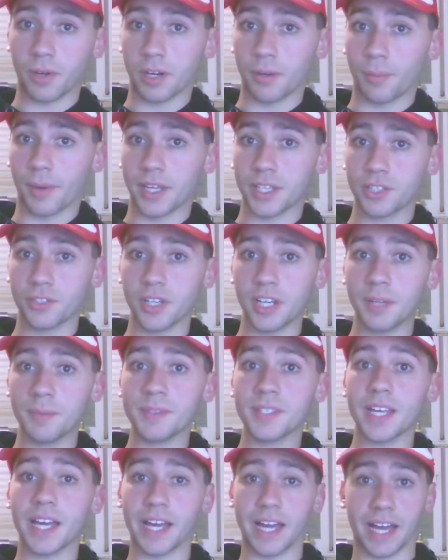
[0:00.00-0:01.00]
one of my
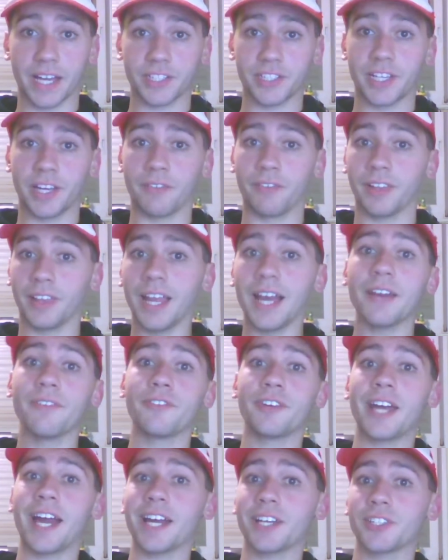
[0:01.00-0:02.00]
streams, I actually have a
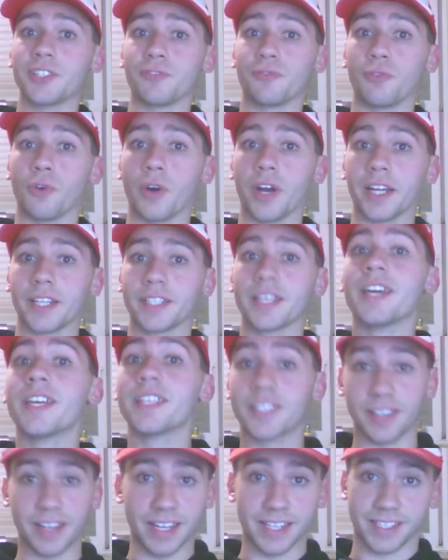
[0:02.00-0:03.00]
live reaction for it,
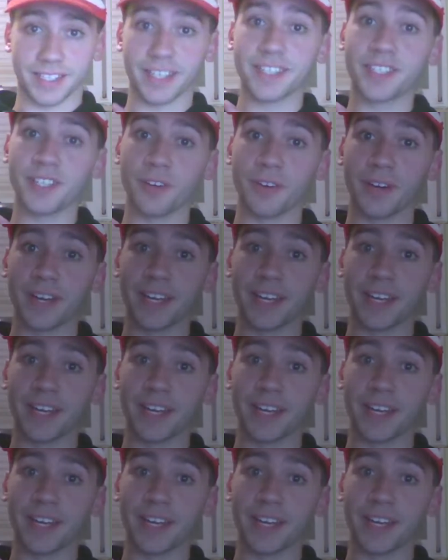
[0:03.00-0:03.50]
so let's get to